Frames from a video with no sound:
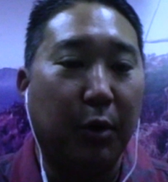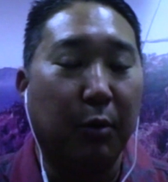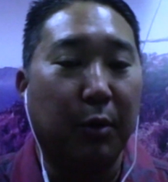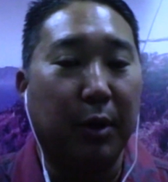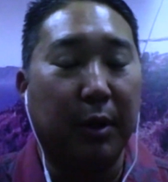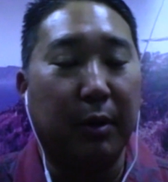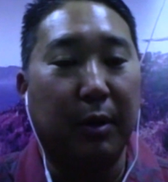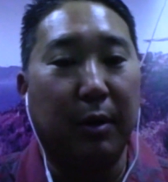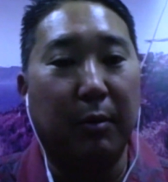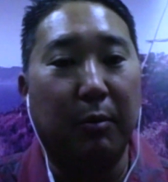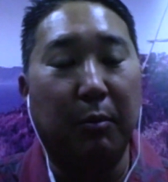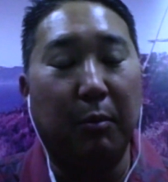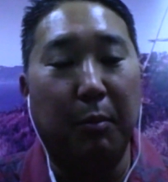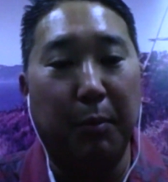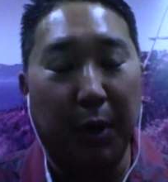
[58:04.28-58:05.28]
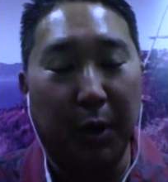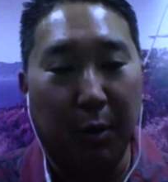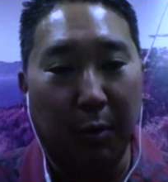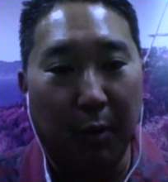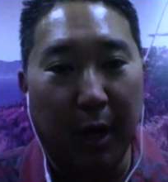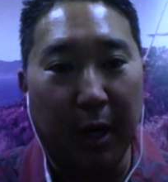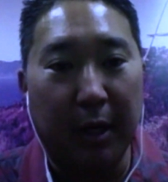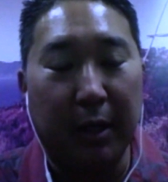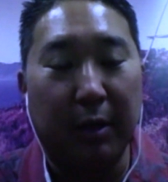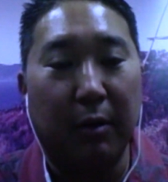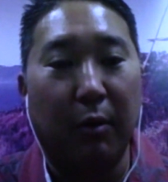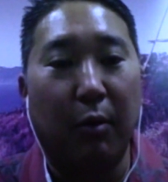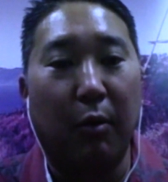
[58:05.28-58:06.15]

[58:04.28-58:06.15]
during bill writing,